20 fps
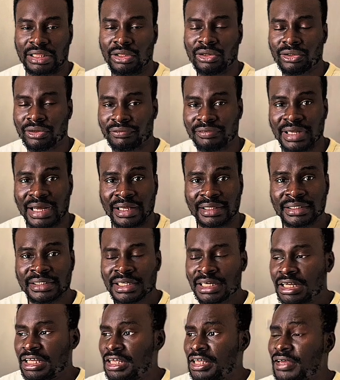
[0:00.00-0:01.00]
lot of that.
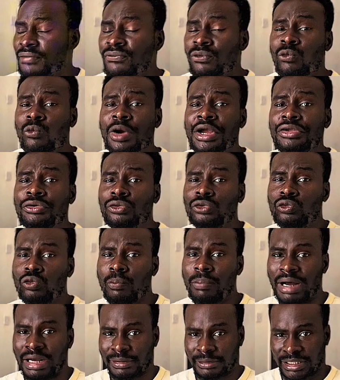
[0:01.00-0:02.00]
Even when you do
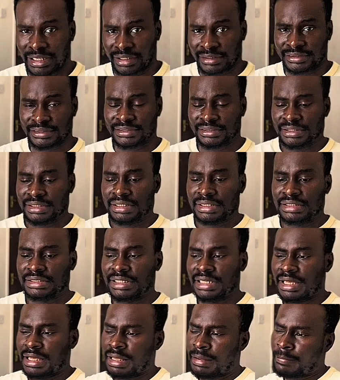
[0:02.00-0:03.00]
back tests,
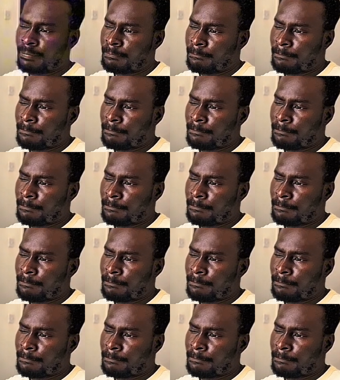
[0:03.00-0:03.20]
the